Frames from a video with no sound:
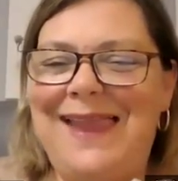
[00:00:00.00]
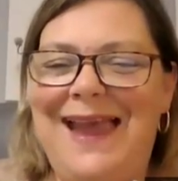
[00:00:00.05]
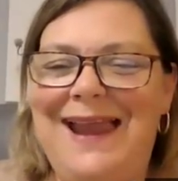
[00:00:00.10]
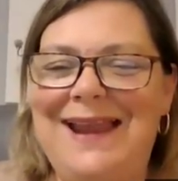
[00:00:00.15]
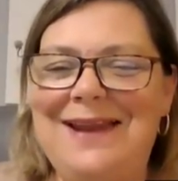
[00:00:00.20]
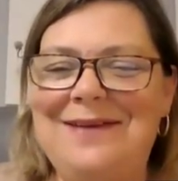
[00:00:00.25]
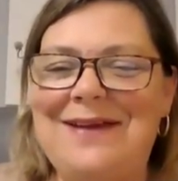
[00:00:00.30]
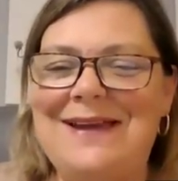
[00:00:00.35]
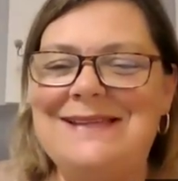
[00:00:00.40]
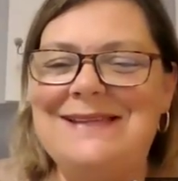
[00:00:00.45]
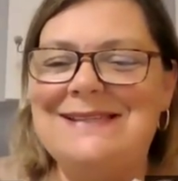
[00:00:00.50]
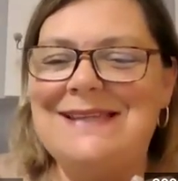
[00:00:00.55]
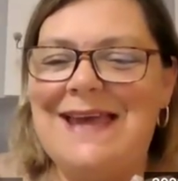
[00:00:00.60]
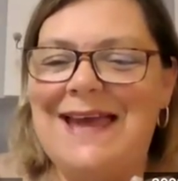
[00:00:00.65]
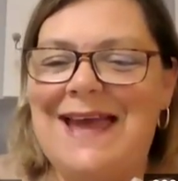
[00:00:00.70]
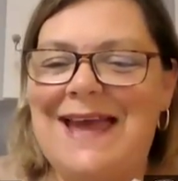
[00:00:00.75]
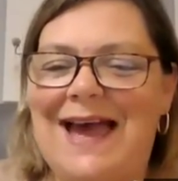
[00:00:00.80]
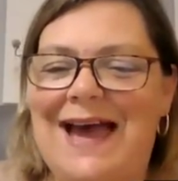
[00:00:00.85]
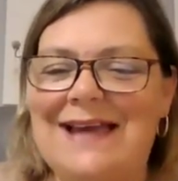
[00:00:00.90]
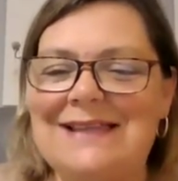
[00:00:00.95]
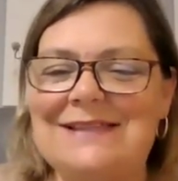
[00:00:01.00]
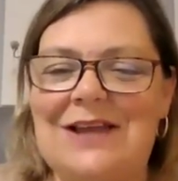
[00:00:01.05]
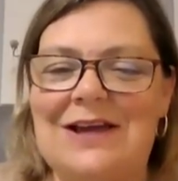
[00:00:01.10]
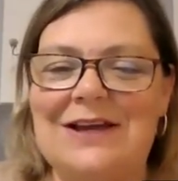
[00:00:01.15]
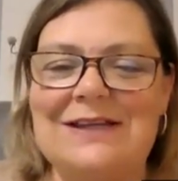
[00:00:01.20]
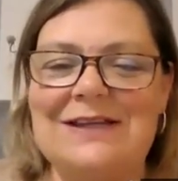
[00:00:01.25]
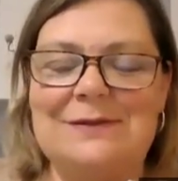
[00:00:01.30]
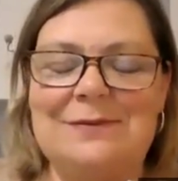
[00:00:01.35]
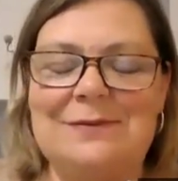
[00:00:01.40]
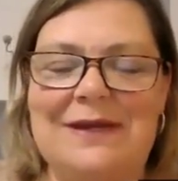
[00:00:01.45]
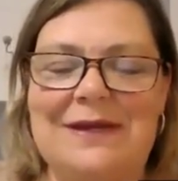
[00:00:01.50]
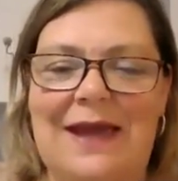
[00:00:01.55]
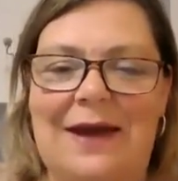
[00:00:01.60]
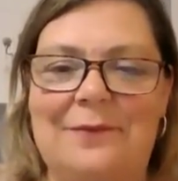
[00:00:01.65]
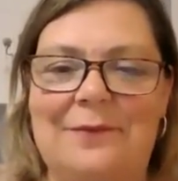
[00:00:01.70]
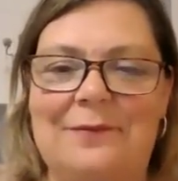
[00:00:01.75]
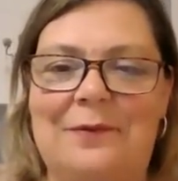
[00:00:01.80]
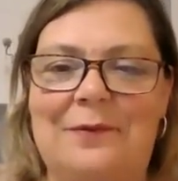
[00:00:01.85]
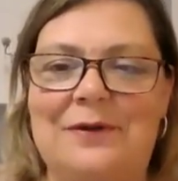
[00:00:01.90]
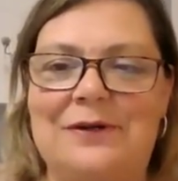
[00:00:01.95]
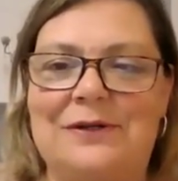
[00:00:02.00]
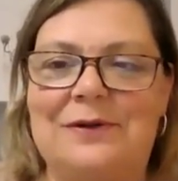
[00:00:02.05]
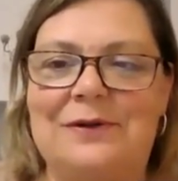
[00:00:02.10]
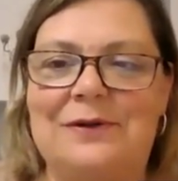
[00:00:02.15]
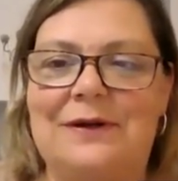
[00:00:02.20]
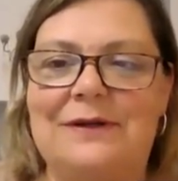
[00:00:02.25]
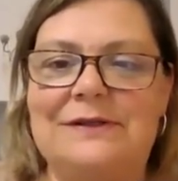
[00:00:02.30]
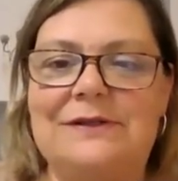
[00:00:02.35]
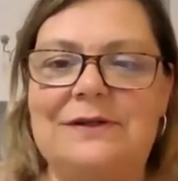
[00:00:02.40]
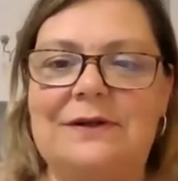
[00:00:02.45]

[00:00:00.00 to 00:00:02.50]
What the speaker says: anyways, as long as we get what we're doing.